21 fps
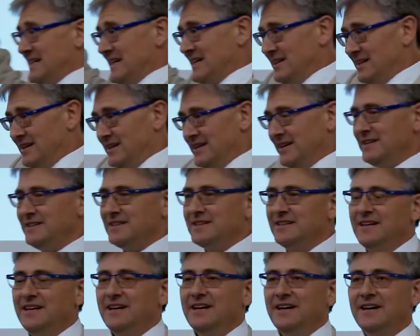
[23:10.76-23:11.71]
declined
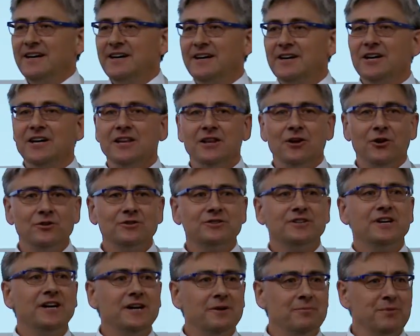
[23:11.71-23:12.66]
a long
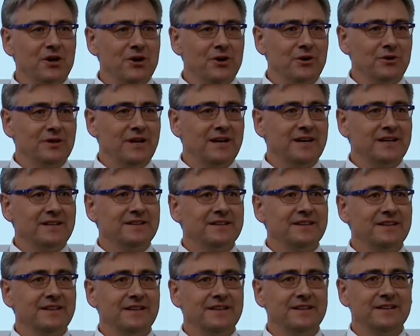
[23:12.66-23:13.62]
time ago,
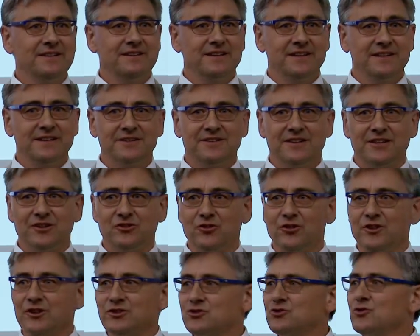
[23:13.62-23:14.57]
like the
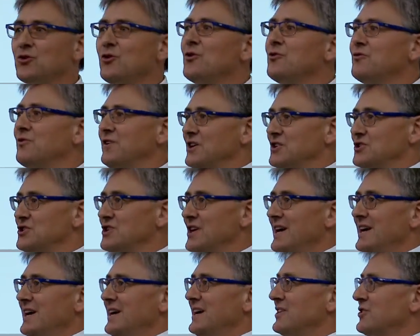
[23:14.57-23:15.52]
sawfish,
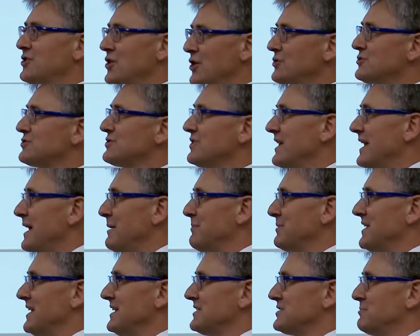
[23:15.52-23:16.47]
and coastal
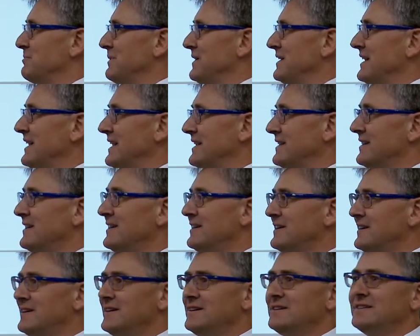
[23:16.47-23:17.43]
habitats have been hit
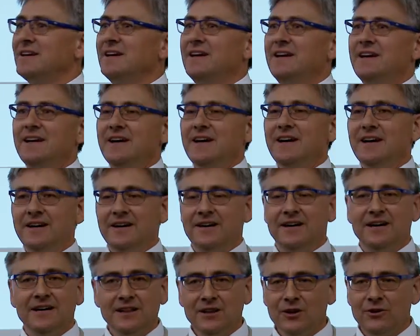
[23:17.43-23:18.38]
hard
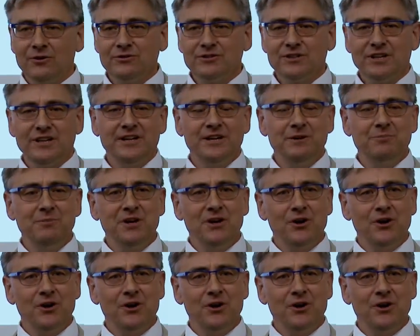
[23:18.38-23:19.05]
a long time